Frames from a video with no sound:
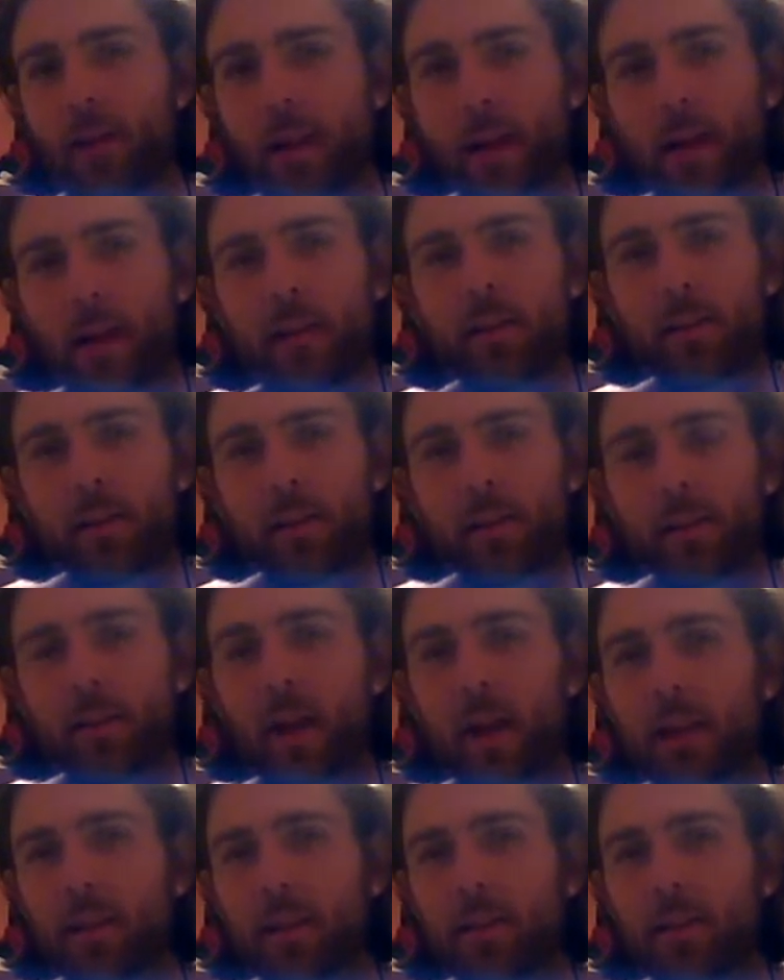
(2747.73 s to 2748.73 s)
when our
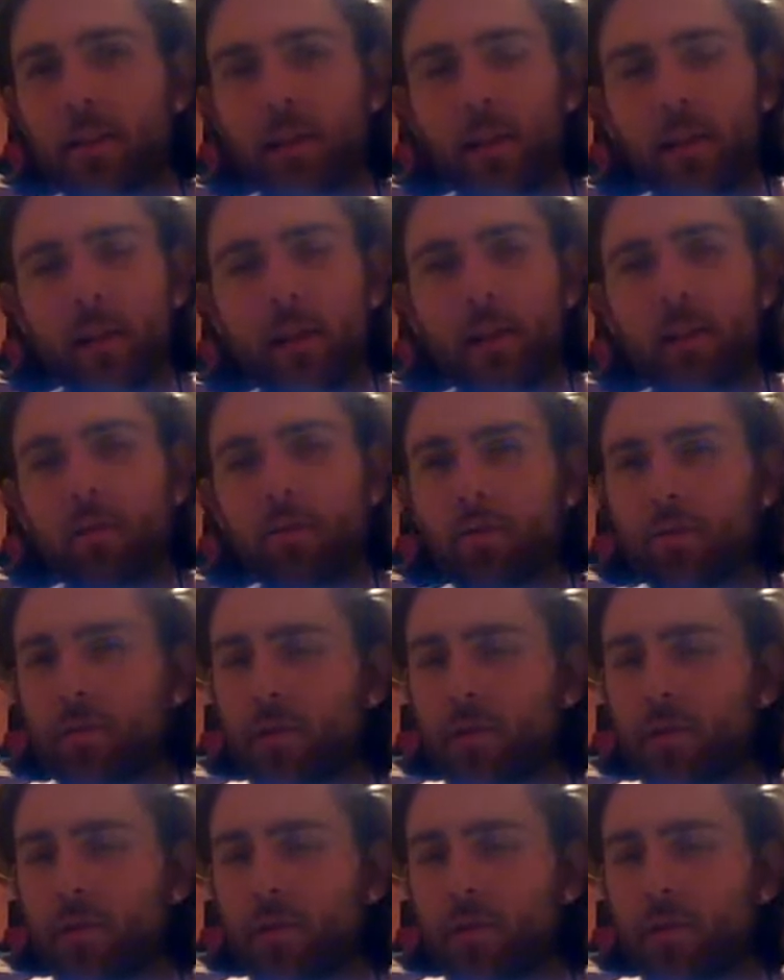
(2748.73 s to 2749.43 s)
society started to go